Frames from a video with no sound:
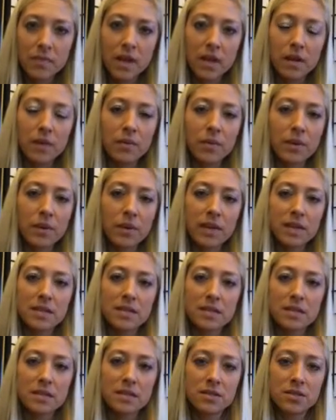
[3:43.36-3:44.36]
And it really
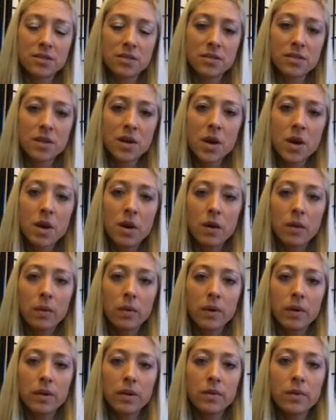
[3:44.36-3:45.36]
is, it's just,
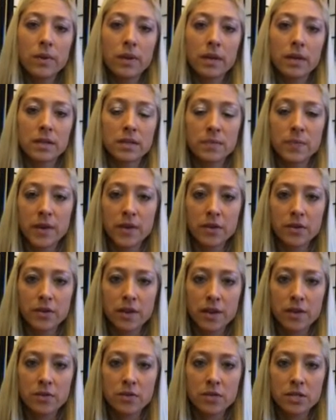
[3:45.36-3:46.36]
where do you want to expend your
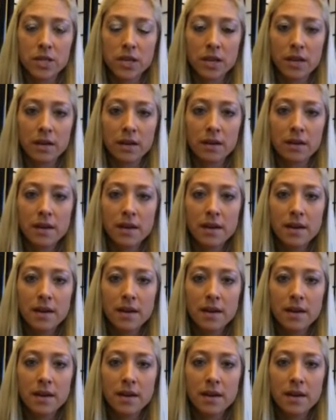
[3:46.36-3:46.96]
energy?